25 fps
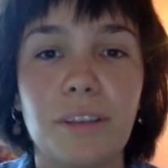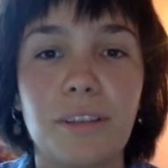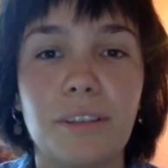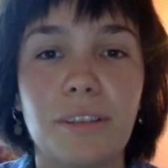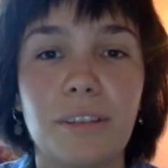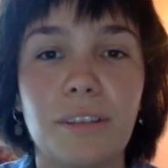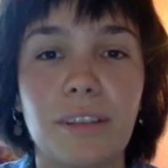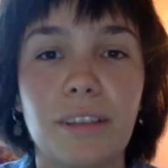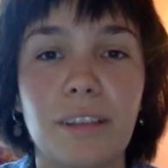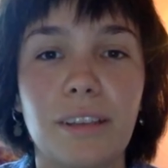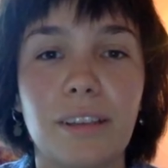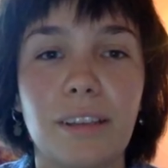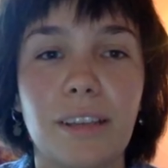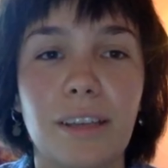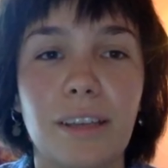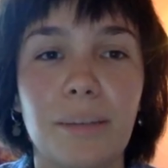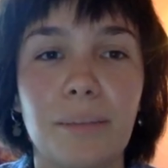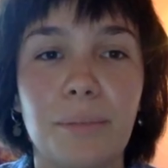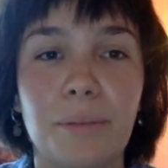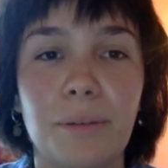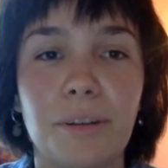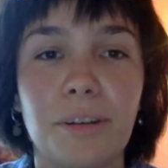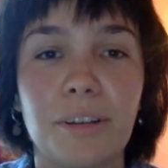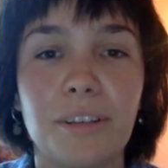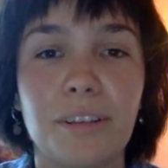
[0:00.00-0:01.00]

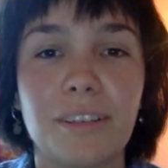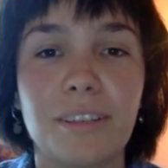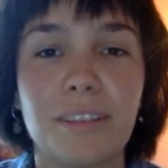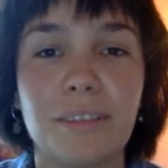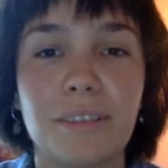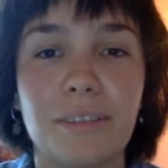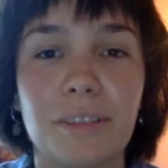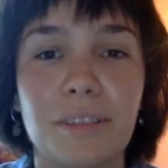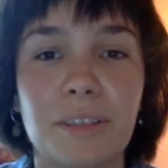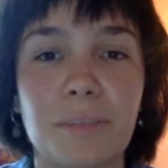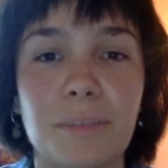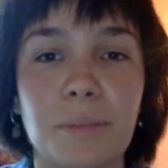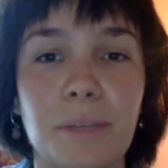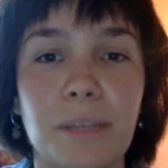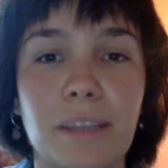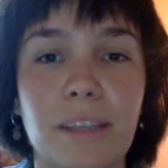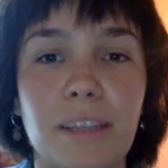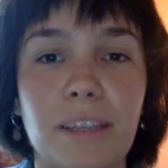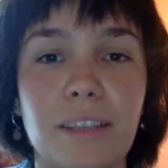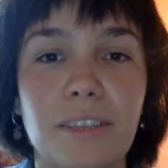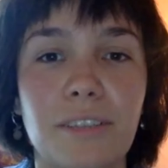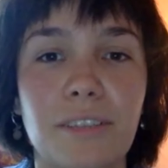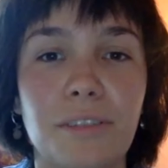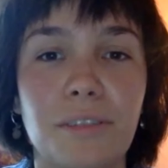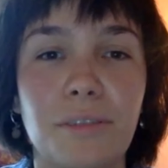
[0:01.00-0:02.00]
labor to explain
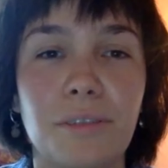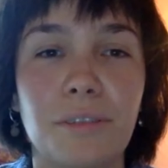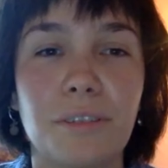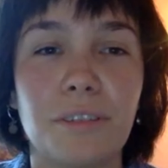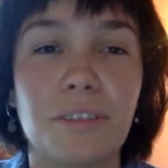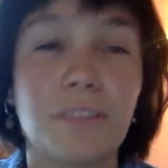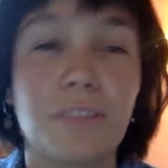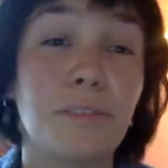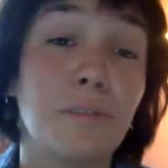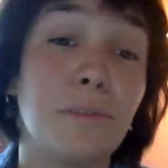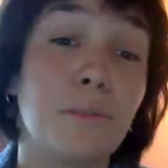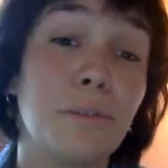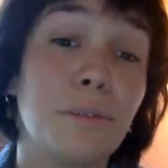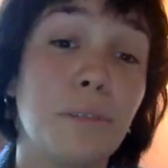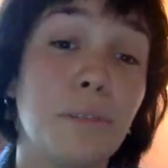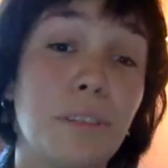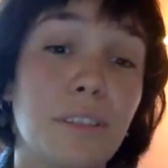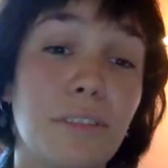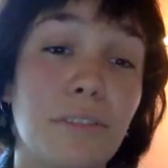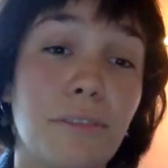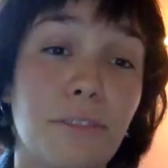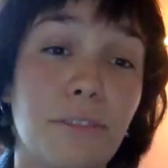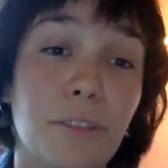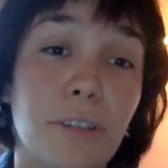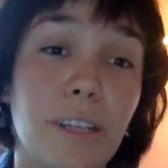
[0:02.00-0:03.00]
that to you, because Google
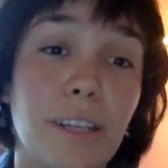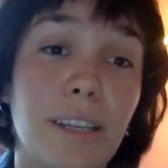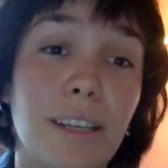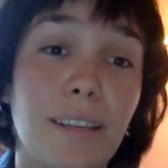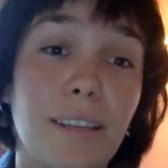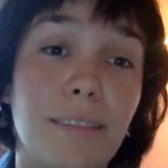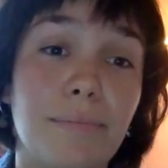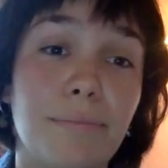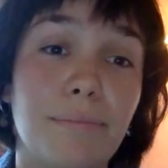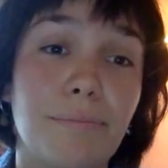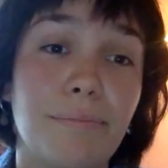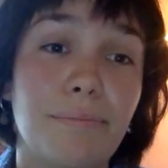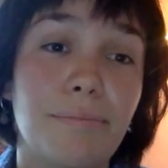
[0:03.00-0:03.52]
is free.